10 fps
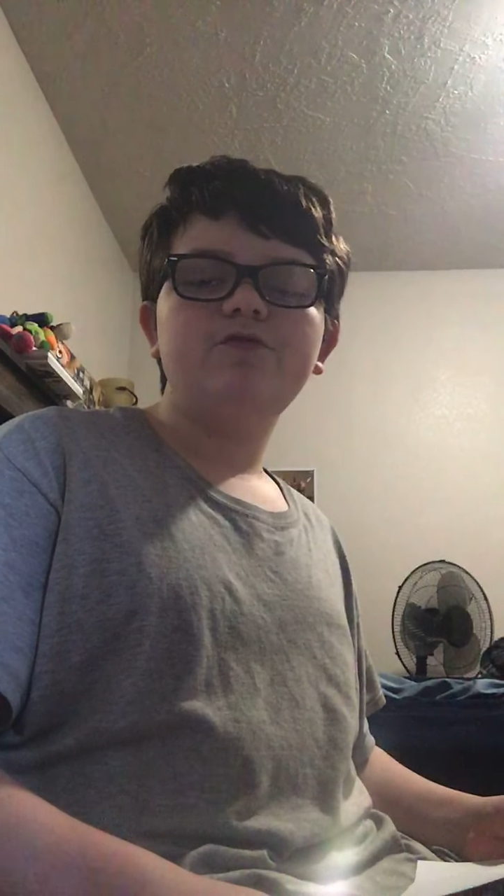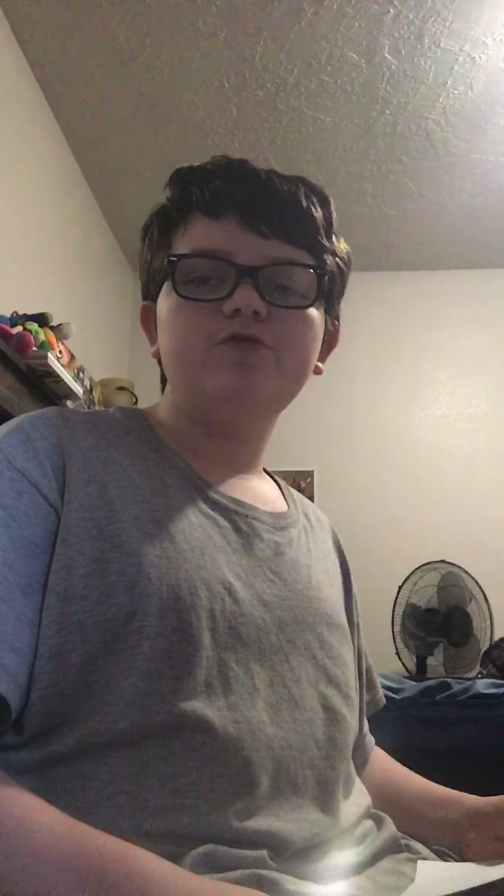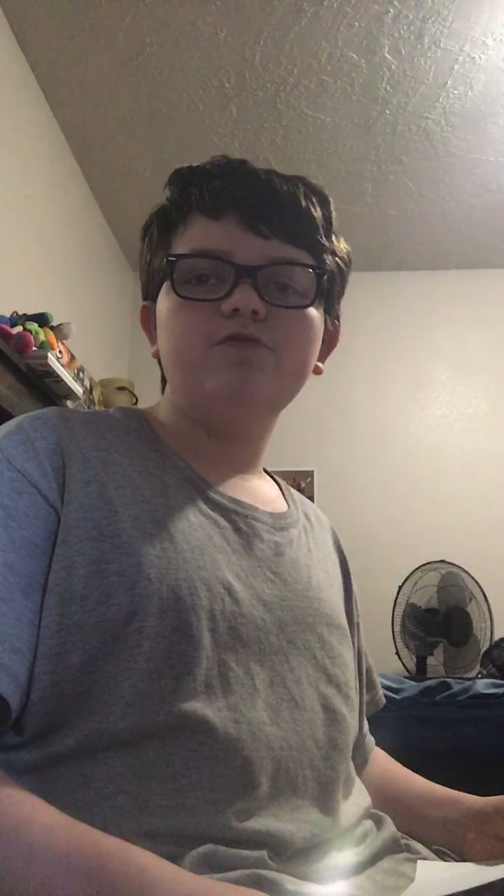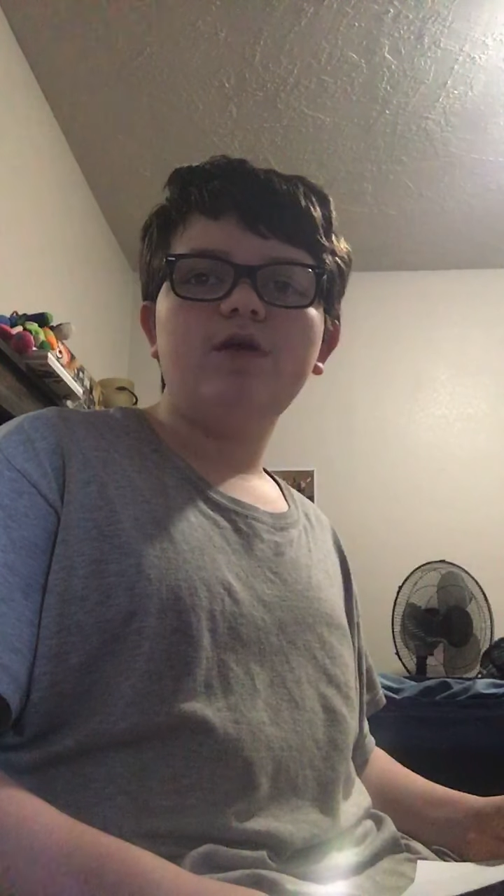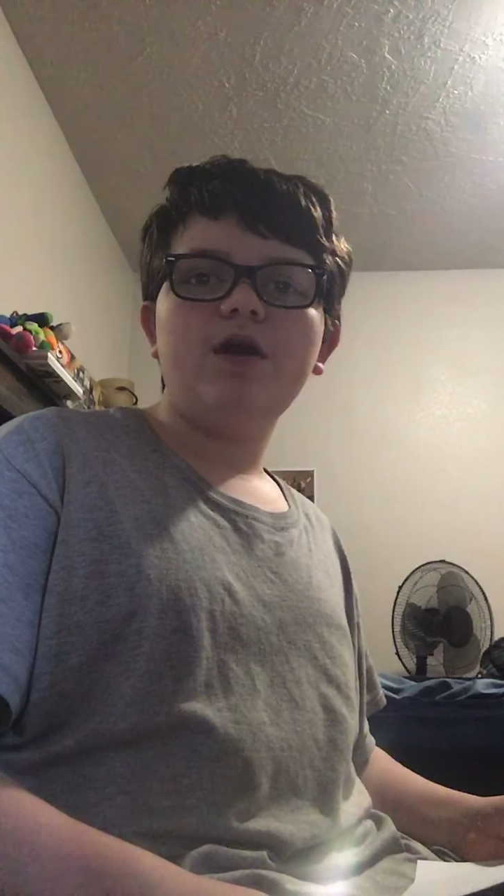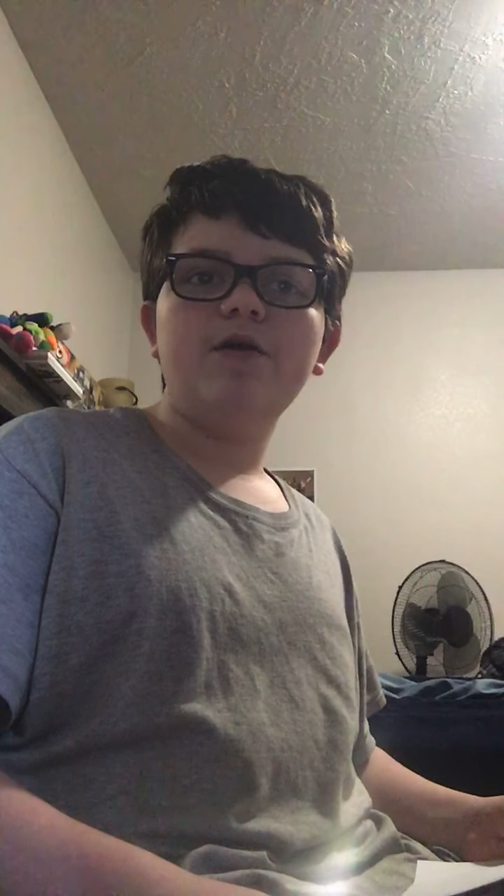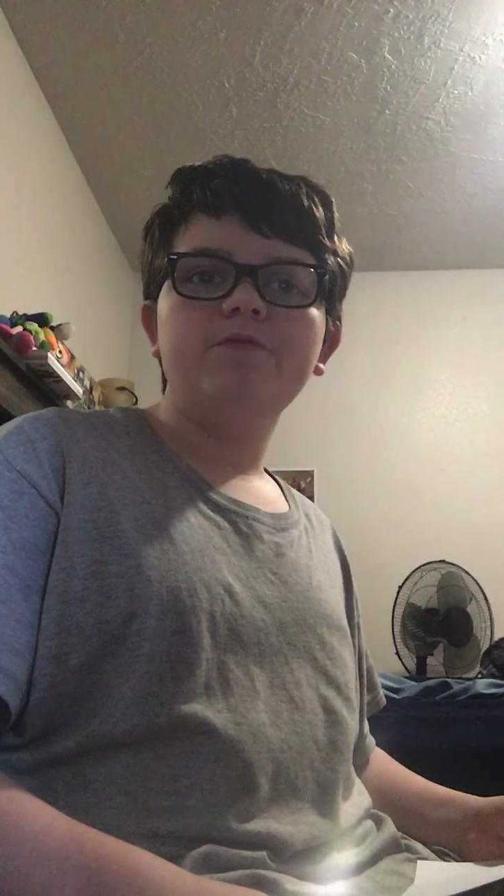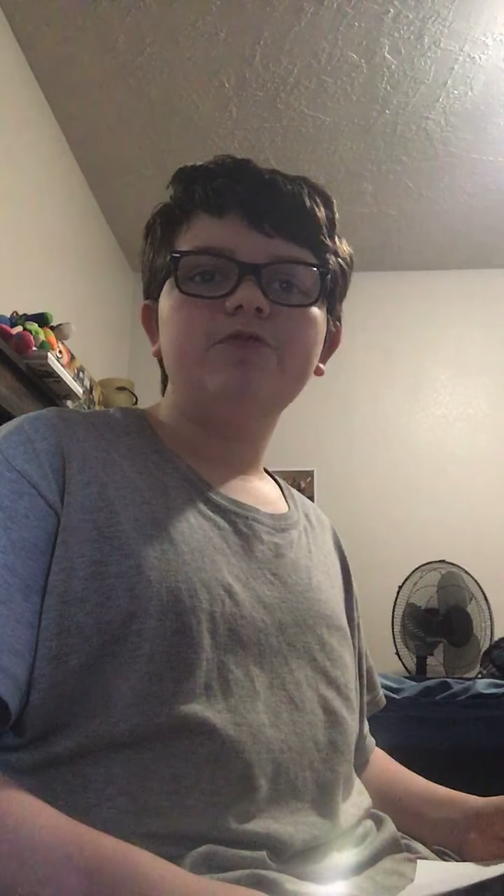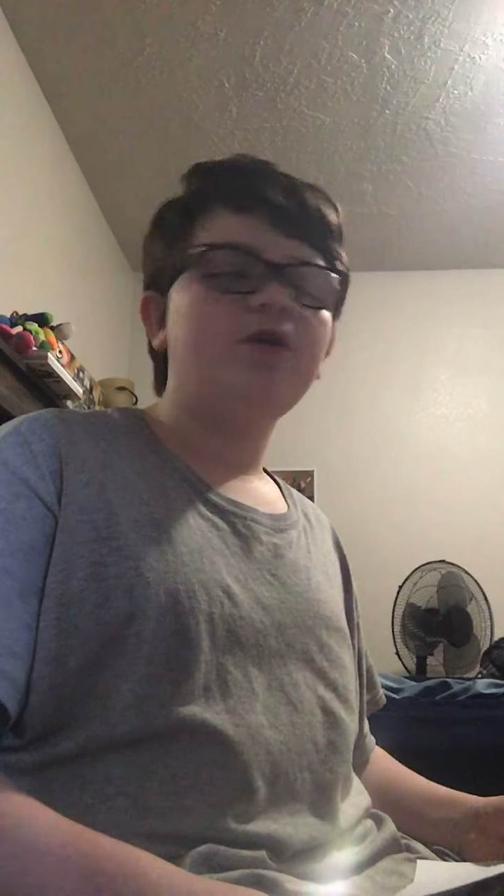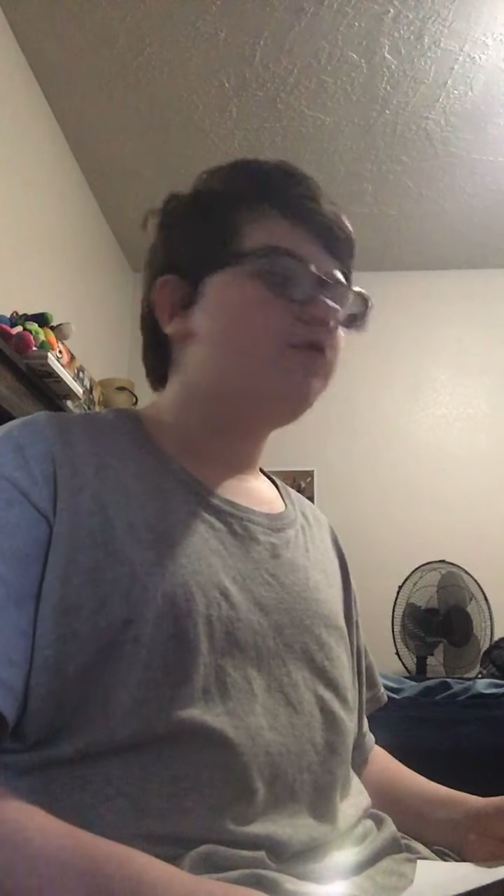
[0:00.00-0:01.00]
to, uh,
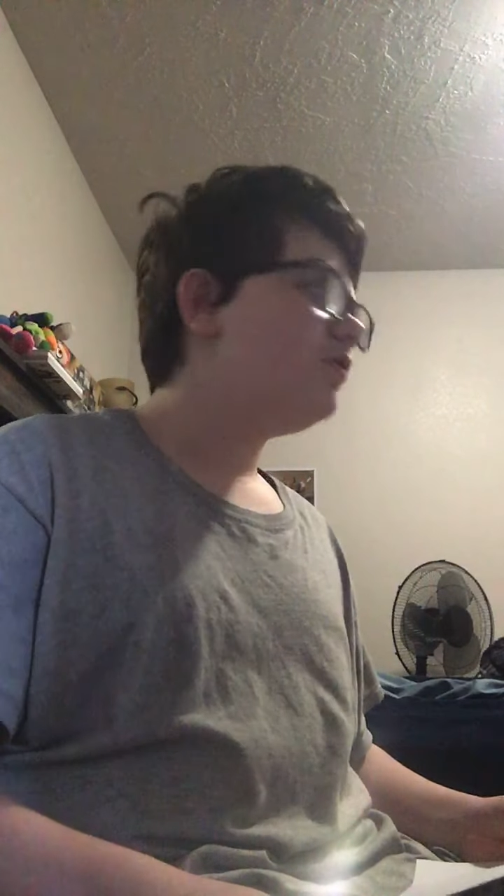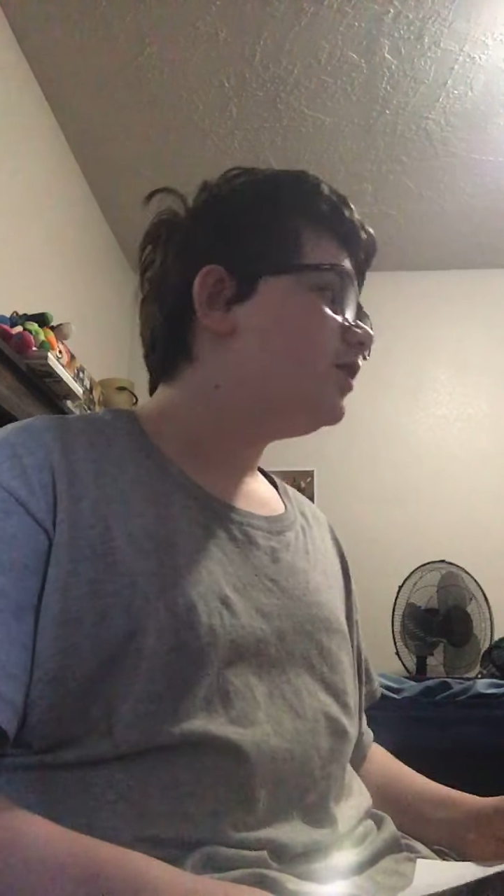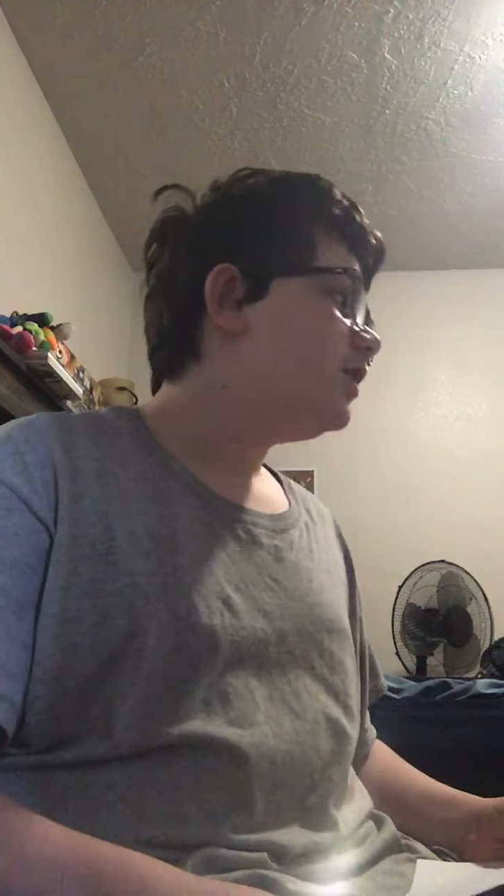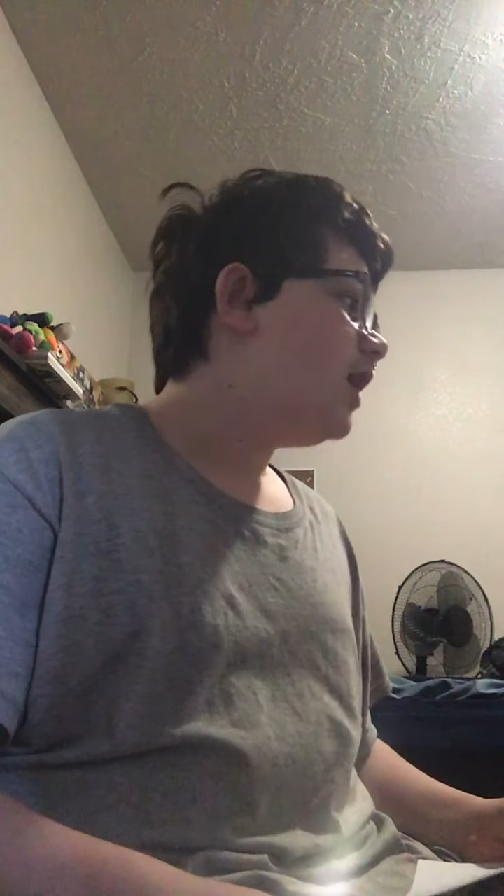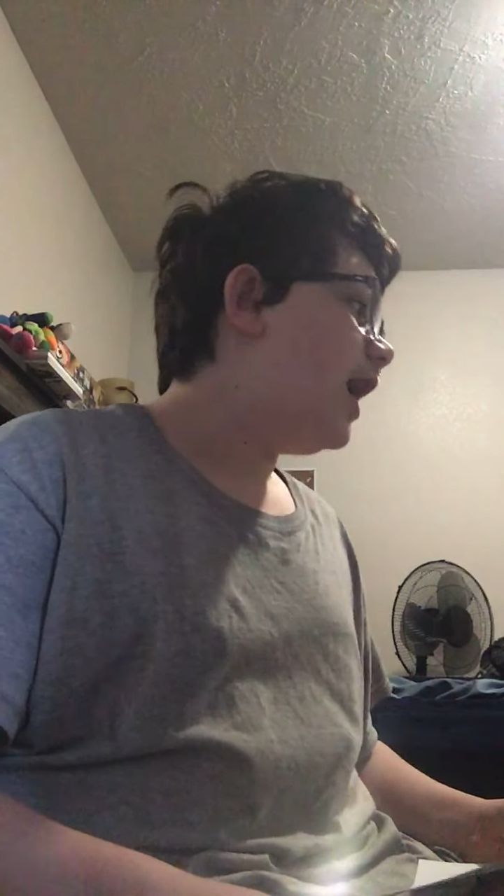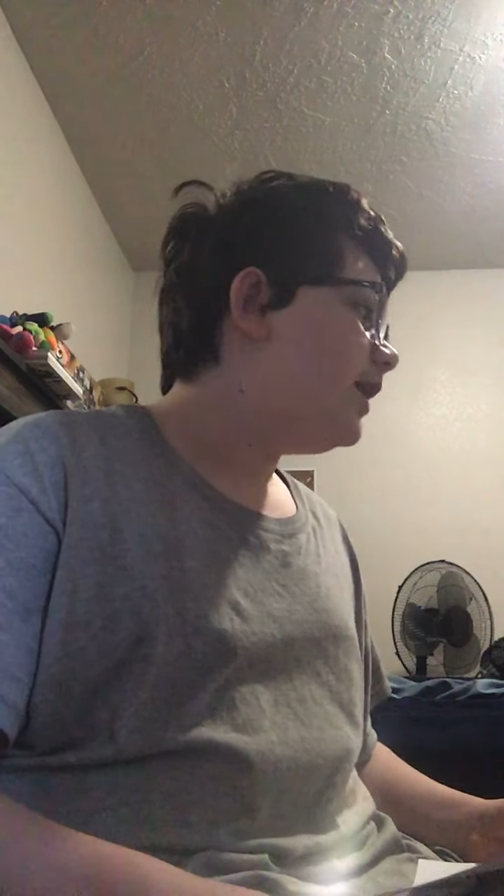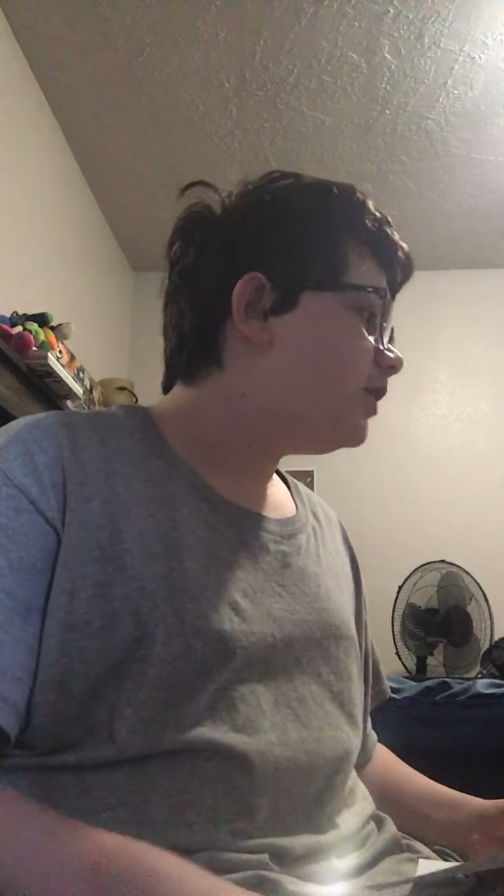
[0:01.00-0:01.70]
you know, I